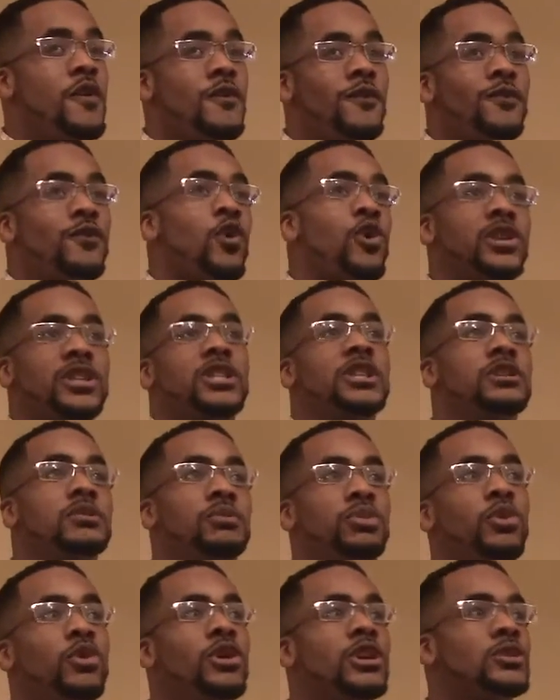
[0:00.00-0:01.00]
14
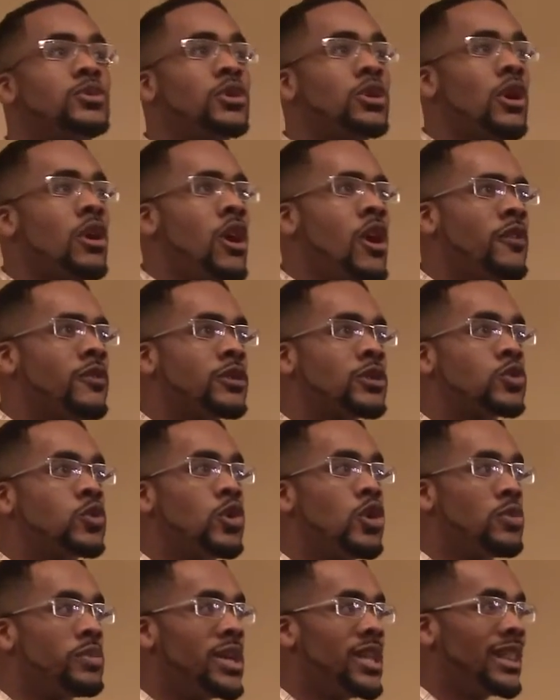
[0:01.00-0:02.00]
employees with our office
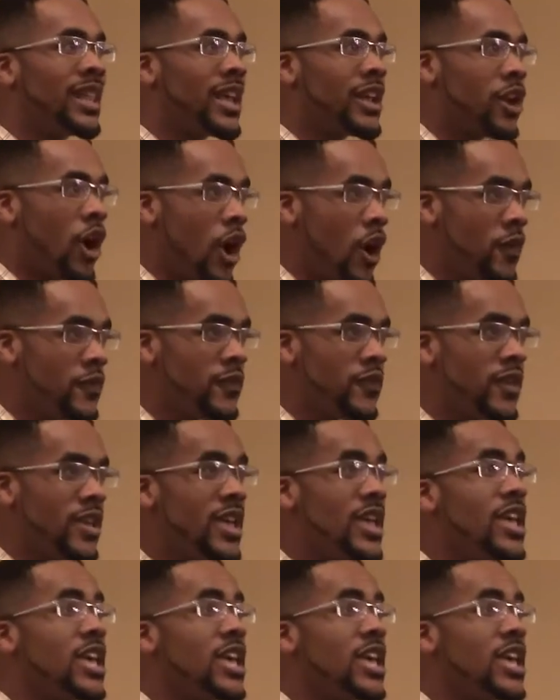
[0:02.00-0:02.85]
will be laid off,